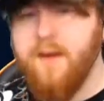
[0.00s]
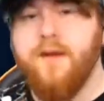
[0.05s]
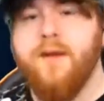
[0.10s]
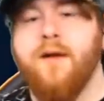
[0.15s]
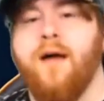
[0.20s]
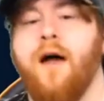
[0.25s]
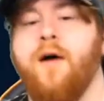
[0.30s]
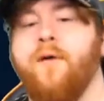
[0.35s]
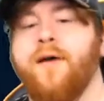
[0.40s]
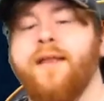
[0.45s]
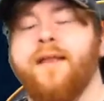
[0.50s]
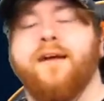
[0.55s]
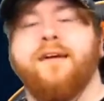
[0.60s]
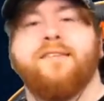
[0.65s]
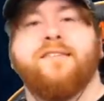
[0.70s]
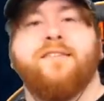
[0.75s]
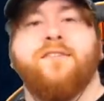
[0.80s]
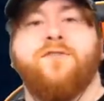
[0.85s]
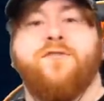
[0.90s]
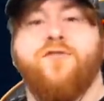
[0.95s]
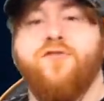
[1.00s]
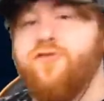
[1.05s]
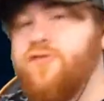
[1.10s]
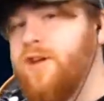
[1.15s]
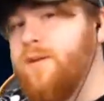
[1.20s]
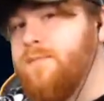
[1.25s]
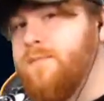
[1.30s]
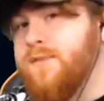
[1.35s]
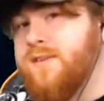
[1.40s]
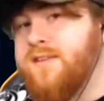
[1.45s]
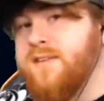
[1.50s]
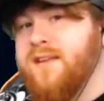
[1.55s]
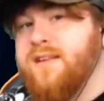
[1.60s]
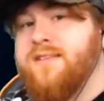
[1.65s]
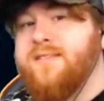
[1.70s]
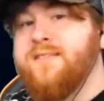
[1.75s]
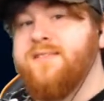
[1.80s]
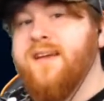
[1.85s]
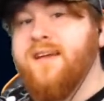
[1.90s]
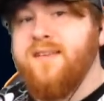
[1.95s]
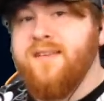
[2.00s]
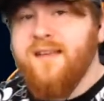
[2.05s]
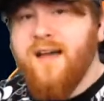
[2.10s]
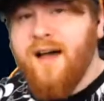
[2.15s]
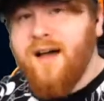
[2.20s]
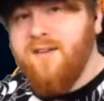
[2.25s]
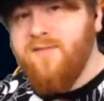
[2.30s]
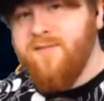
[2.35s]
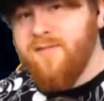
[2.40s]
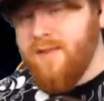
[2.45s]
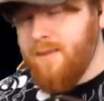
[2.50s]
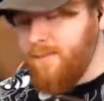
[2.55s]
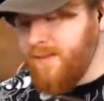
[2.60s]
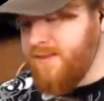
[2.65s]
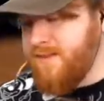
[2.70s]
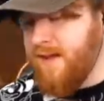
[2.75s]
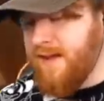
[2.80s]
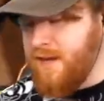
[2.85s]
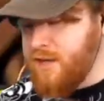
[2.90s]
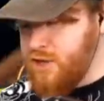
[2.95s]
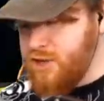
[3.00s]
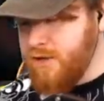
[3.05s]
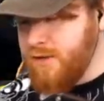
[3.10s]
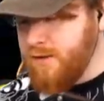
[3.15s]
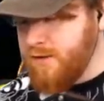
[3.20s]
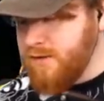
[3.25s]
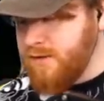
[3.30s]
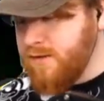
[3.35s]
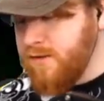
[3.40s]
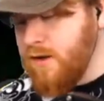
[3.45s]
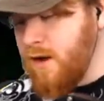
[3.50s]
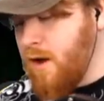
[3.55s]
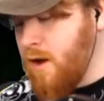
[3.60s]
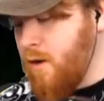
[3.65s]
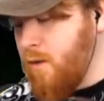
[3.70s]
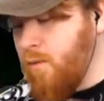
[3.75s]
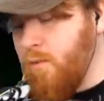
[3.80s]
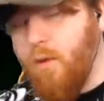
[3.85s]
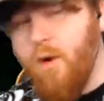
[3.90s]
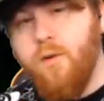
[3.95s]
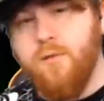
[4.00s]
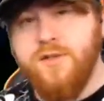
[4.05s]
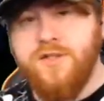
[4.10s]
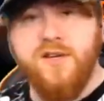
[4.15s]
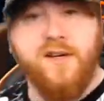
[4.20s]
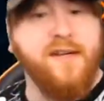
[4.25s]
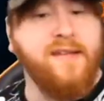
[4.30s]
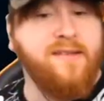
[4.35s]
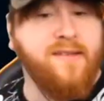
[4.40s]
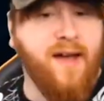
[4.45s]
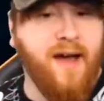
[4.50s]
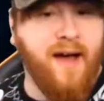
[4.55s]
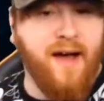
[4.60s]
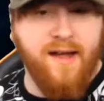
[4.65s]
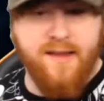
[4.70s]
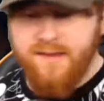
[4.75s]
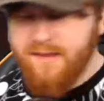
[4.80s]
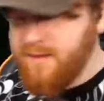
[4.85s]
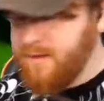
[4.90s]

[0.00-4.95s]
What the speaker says: I went and asked if Dreams didn't have limitations, what would you like to add?